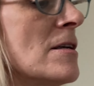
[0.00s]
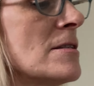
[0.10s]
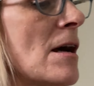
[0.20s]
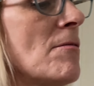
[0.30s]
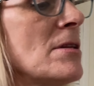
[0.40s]

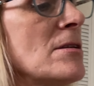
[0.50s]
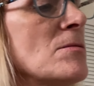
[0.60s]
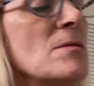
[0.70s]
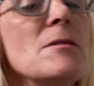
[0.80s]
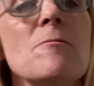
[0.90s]
Is that what
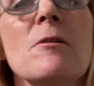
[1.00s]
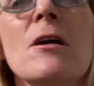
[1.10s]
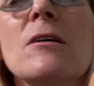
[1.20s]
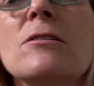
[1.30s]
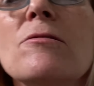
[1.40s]
this one?
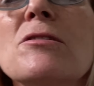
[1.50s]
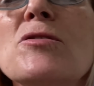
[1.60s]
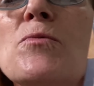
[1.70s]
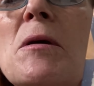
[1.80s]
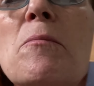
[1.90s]
So it's sweet